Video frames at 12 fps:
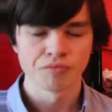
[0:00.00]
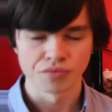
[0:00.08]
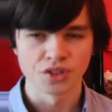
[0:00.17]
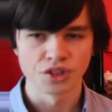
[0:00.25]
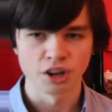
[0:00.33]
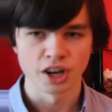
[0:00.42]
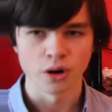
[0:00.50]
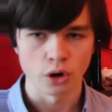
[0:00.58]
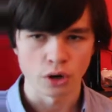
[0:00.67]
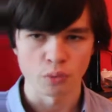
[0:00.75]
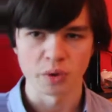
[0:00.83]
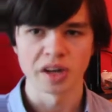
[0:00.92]

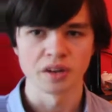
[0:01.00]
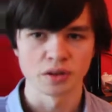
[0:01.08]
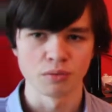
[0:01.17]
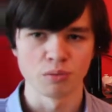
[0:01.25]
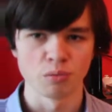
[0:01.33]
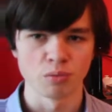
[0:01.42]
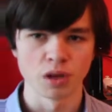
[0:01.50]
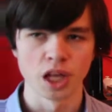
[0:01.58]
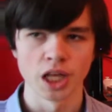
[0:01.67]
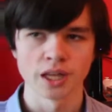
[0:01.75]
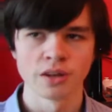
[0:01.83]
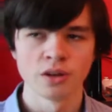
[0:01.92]
generic random
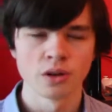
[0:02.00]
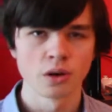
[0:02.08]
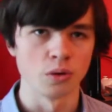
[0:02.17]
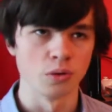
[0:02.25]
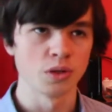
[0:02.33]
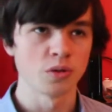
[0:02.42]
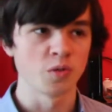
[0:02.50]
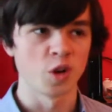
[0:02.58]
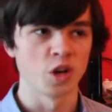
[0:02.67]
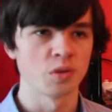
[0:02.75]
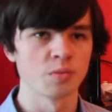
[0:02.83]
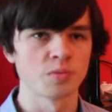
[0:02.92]
like, oh, you've
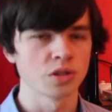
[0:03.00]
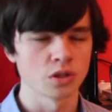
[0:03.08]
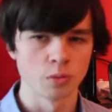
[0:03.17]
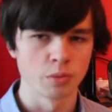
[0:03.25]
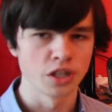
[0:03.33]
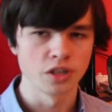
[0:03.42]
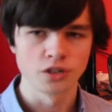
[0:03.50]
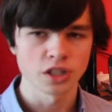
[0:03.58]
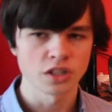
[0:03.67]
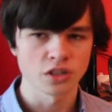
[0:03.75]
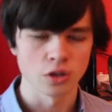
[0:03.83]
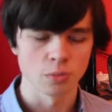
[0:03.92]
got so many
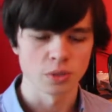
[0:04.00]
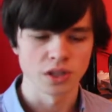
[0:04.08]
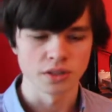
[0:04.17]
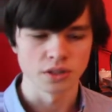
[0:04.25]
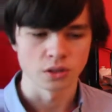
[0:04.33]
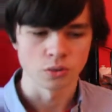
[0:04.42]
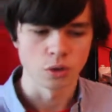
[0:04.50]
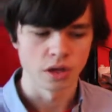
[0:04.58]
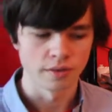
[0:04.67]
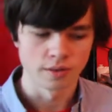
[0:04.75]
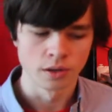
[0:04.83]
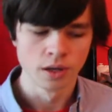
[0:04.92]
jigsaw pieces or
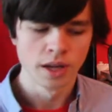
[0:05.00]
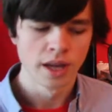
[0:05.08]
whatever,